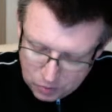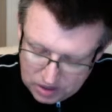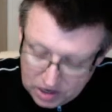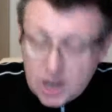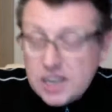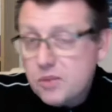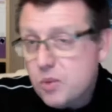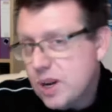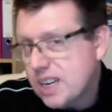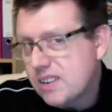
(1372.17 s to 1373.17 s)
learning and
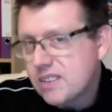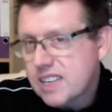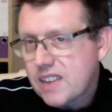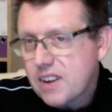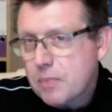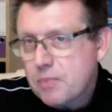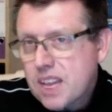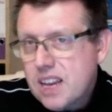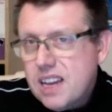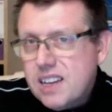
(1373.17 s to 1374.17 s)
working on together.
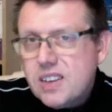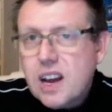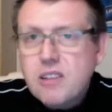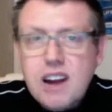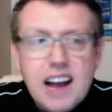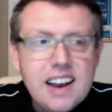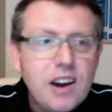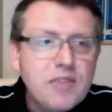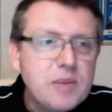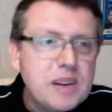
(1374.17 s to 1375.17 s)
So
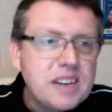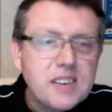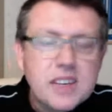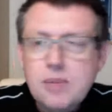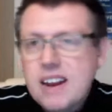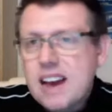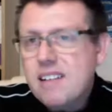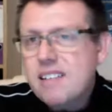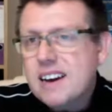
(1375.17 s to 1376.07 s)
Life Remixed is coming out.